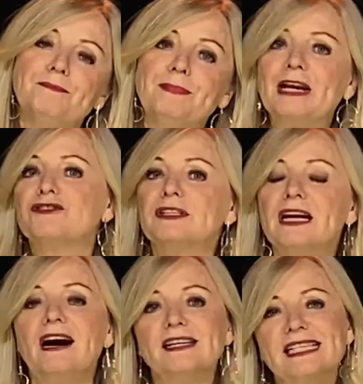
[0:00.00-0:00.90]
petrol
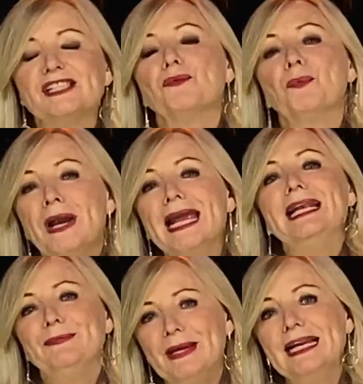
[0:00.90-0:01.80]
cars is
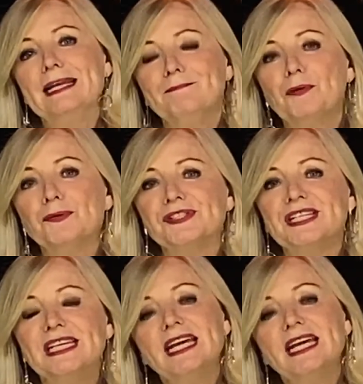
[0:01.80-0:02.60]
really, really important.